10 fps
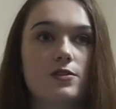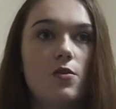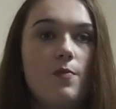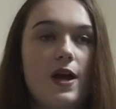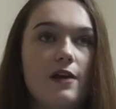
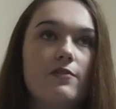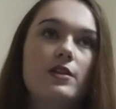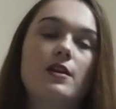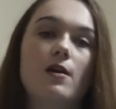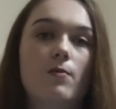Don't buy
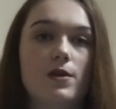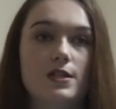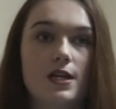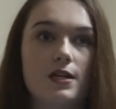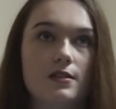everything on one
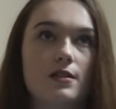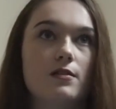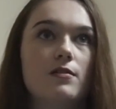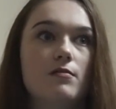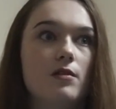day because then
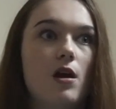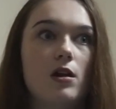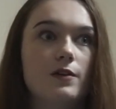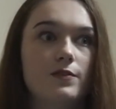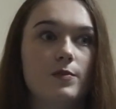
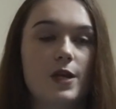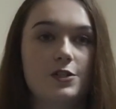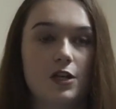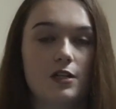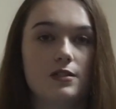all of your
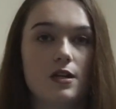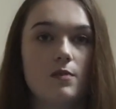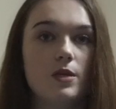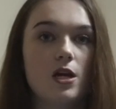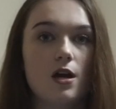paycheck is going to
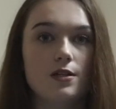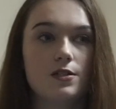be gone.